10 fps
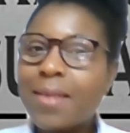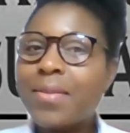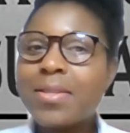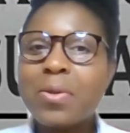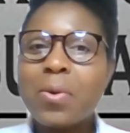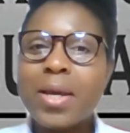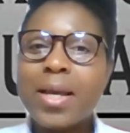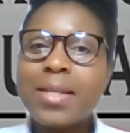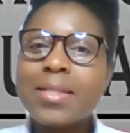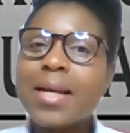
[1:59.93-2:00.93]
This
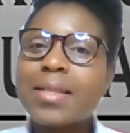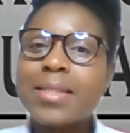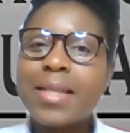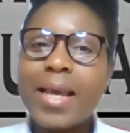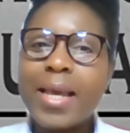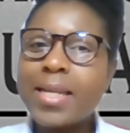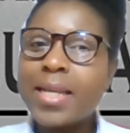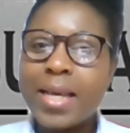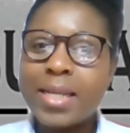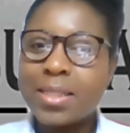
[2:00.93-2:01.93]
occurs at any
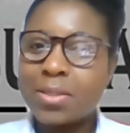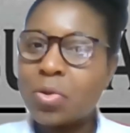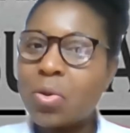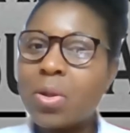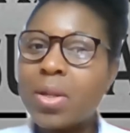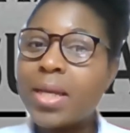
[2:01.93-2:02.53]
age at all,